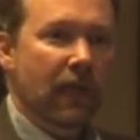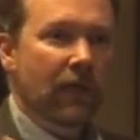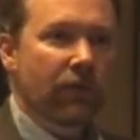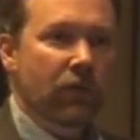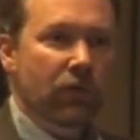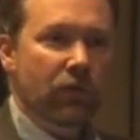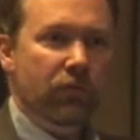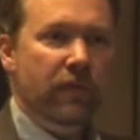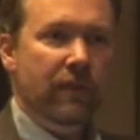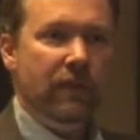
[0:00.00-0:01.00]
If it took
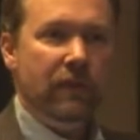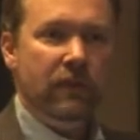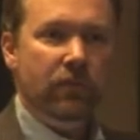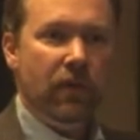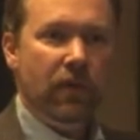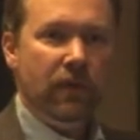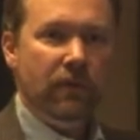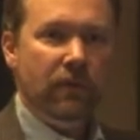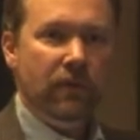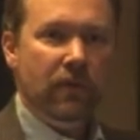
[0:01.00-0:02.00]
3 minutes to
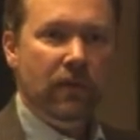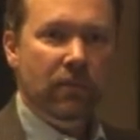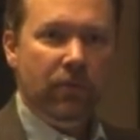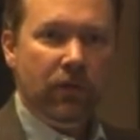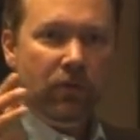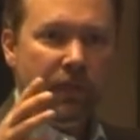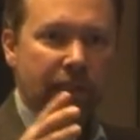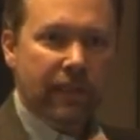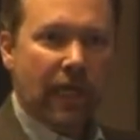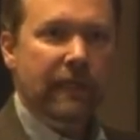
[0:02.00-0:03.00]
run, but
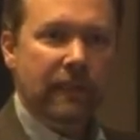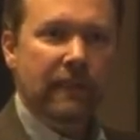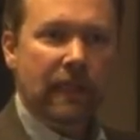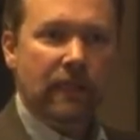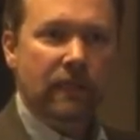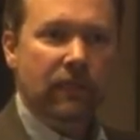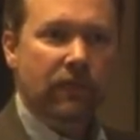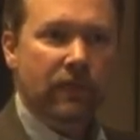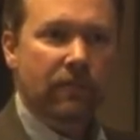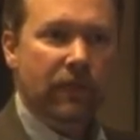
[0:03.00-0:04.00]
only 90 seconds of
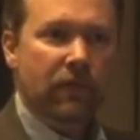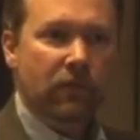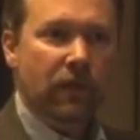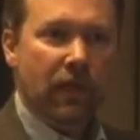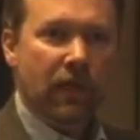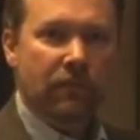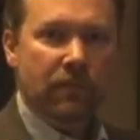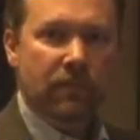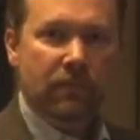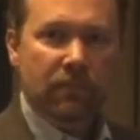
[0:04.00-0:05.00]
CPU time,
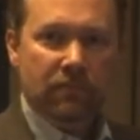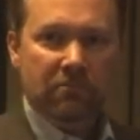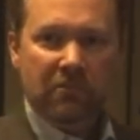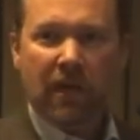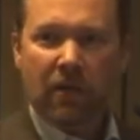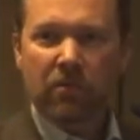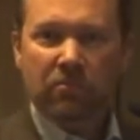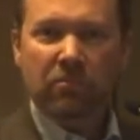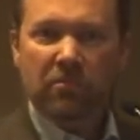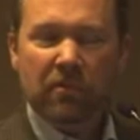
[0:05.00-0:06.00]
now
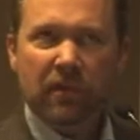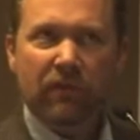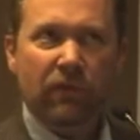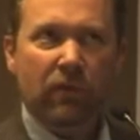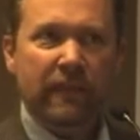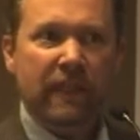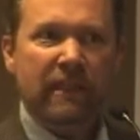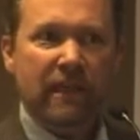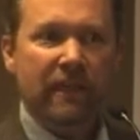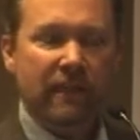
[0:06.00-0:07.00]
if it only
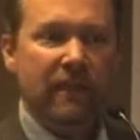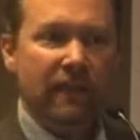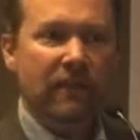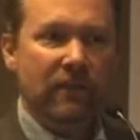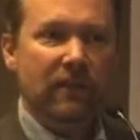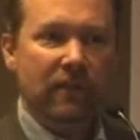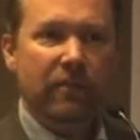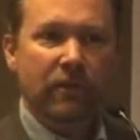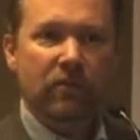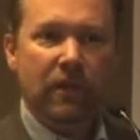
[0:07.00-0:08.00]
takes 90 seconds of
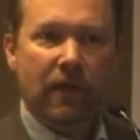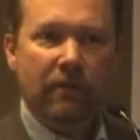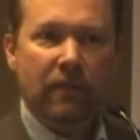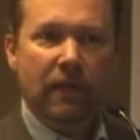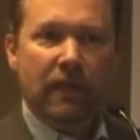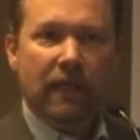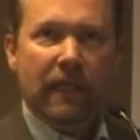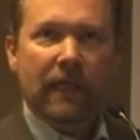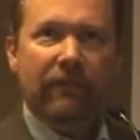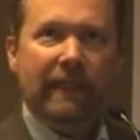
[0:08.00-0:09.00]
CPU time,
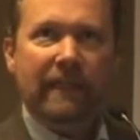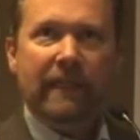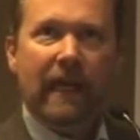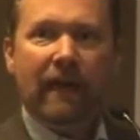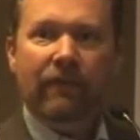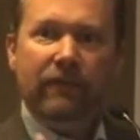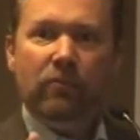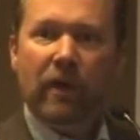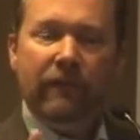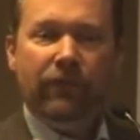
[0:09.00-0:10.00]
if I didn't have to
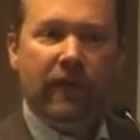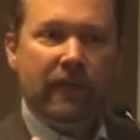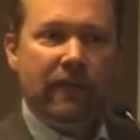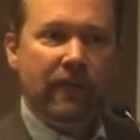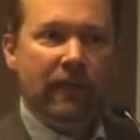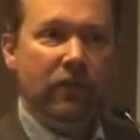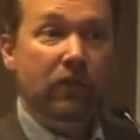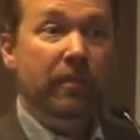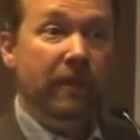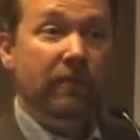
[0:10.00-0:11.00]
wait for anything, I
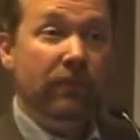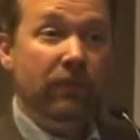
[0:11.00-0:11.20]
should be able to